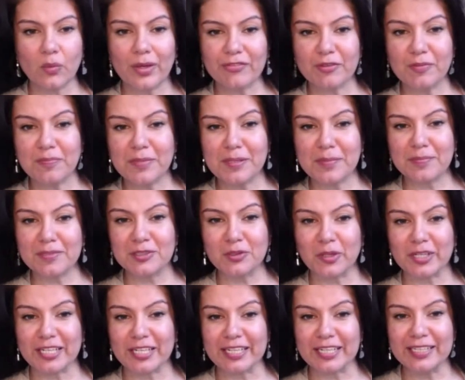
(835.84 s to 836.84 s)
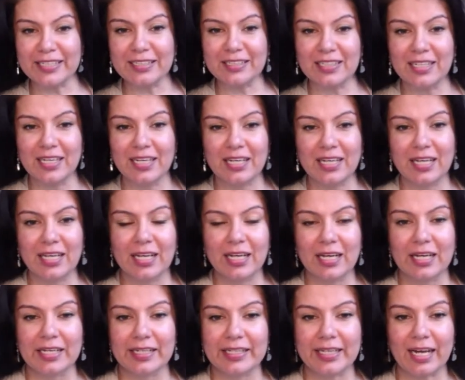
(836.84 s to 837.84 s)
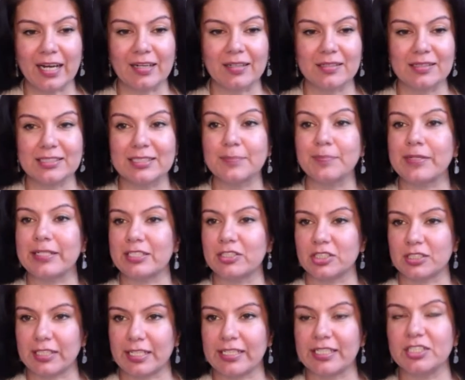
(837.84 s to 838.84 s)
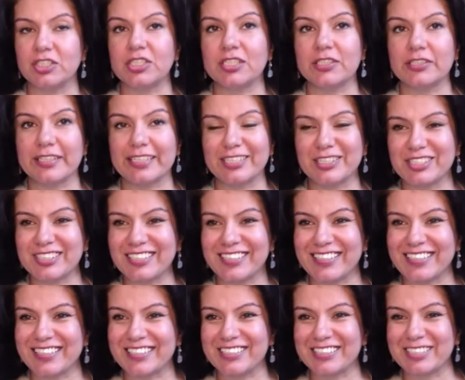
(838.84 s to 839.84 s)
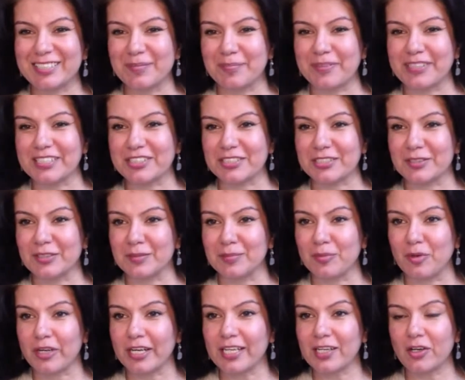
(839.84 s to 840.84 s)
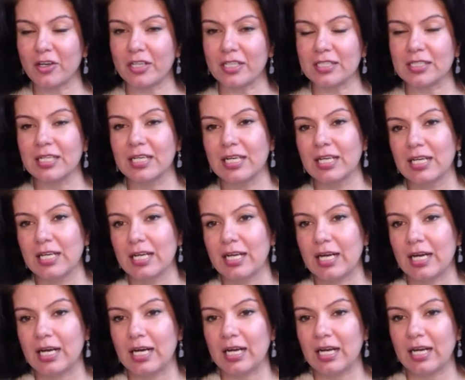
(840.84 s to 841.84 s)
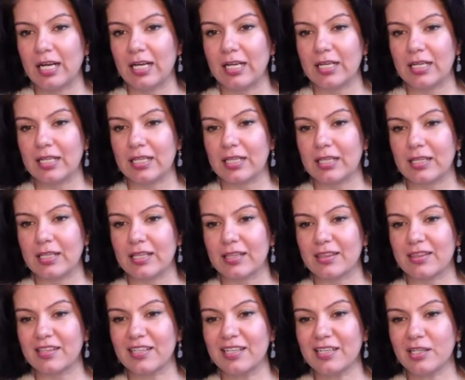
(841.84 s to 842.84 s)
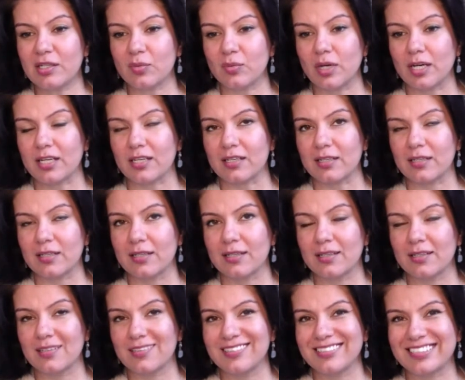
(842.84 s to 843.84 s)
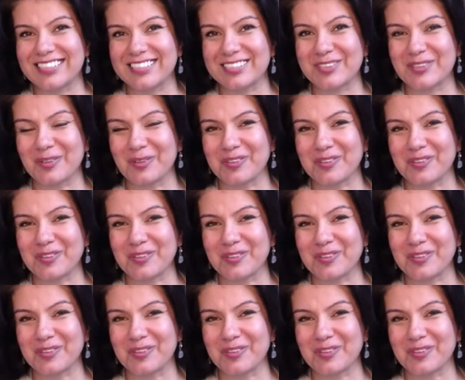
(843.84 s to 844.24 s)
I have some people joining in. Yeah, depletion, energy creation and energy depletion. Good morning, Lauren. The third one is